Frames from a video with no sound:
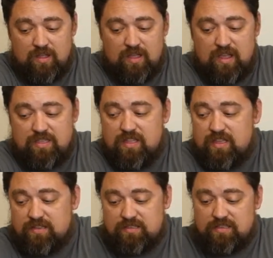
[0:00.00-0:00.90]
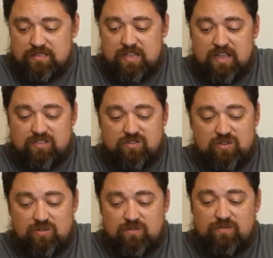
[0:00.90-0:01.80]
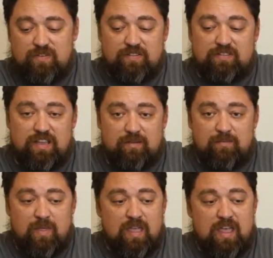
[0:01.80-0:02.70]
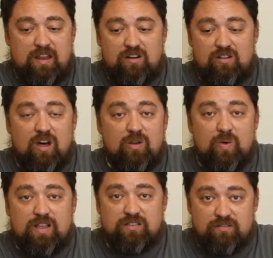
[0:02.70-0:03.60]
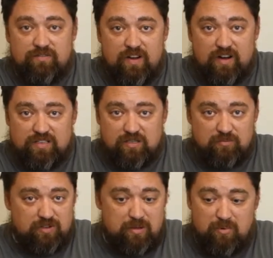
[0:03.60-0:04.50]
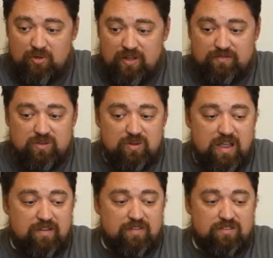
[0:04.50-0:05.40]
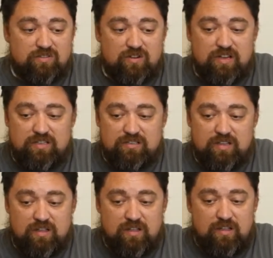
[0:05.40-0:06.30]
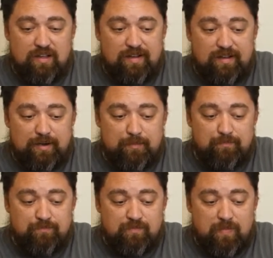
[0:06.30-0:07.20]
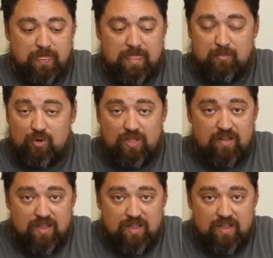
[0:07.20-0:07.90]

and this is an X250, and in a lot of ways they're very similar. They both have 2.5-inch screens. They both have